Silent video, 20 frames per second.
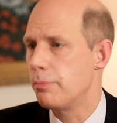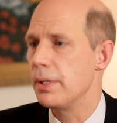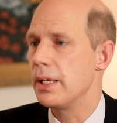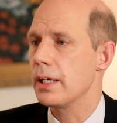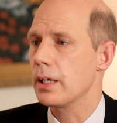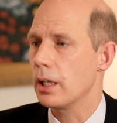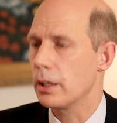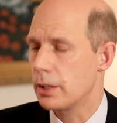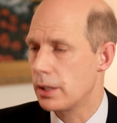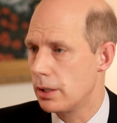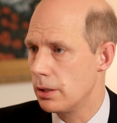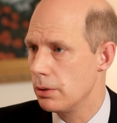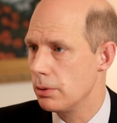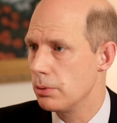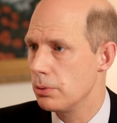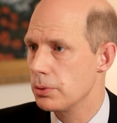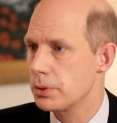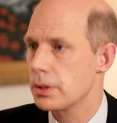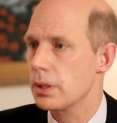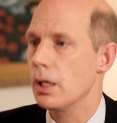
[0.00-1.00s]
being
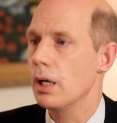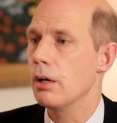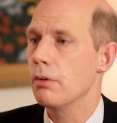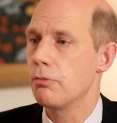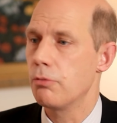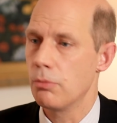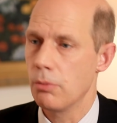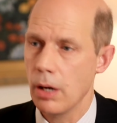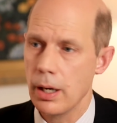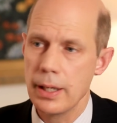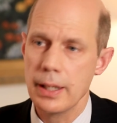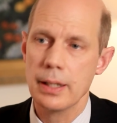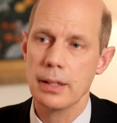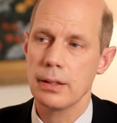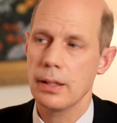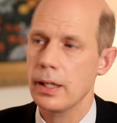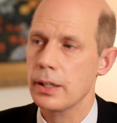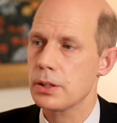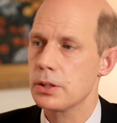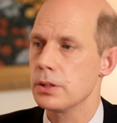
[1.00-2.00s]
accused of running
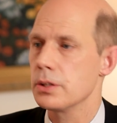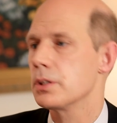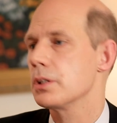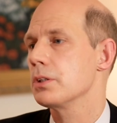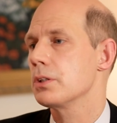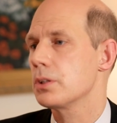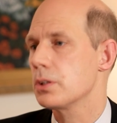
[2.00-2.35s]
elections